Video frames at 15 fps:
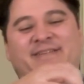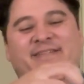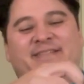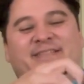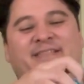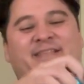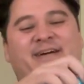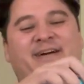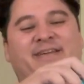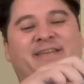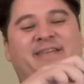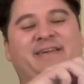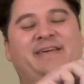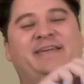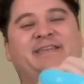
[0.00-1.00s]
Lock
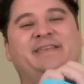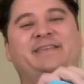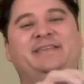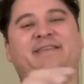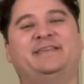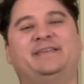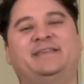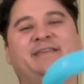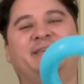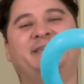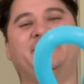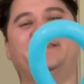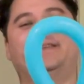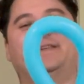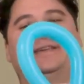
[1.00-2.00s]
it in,
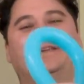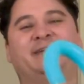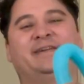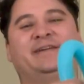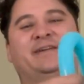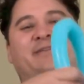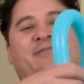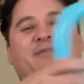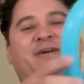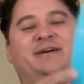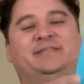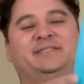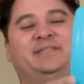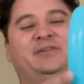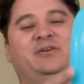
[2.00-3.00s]

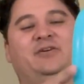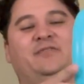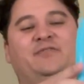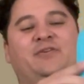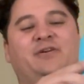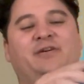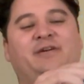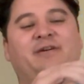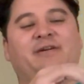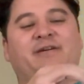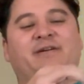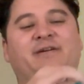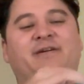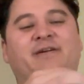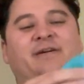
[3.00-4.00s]
cross it over.
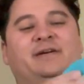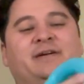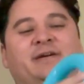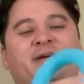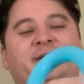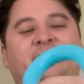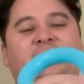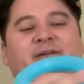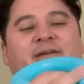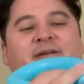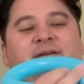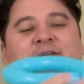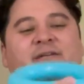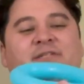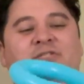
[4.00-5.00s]

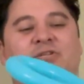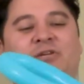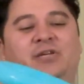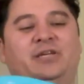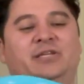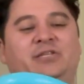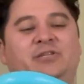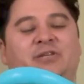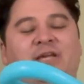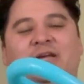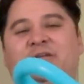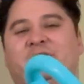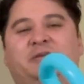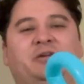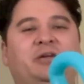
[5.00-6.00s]
So you
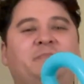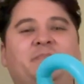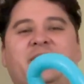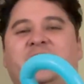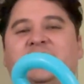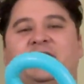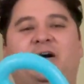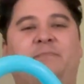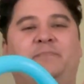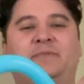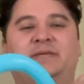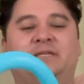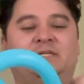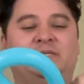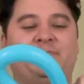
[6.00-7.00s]
could make it up,
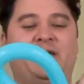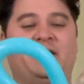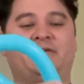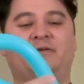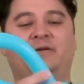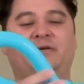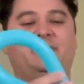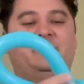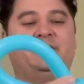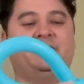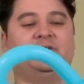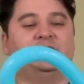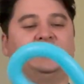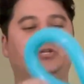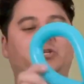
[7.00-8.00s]
it doesn't matter.
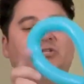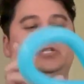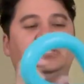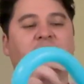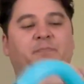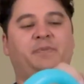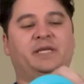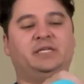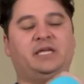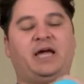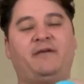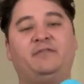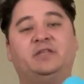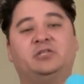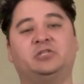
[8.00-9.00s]
So using
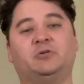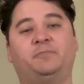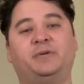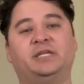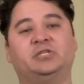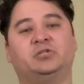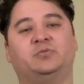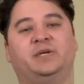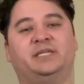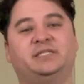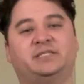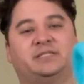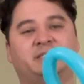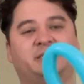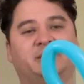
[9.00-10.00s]
having the 2 pinch
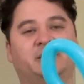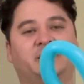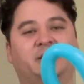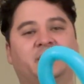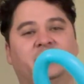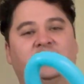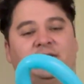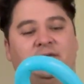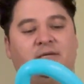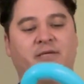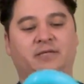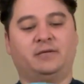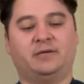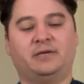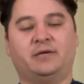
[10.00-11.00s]
twists
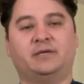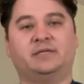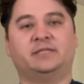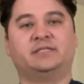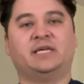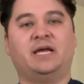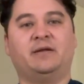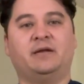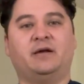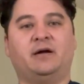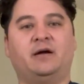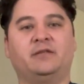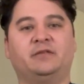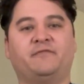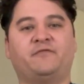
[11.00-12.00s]
side
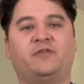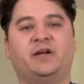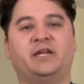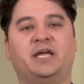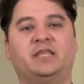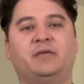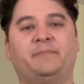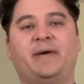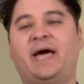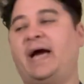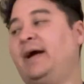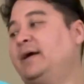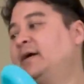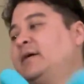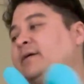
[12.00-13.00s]
on the front and the
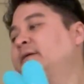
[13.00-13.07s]
back,